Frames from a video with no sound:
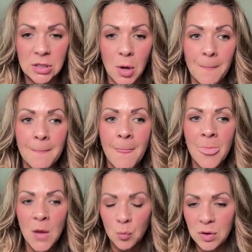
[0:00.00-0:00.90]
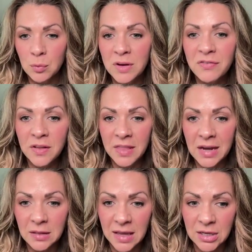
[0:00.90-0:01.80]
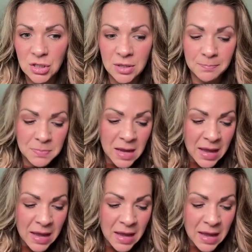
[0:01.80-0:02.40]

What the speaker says: So we refill that glycogen,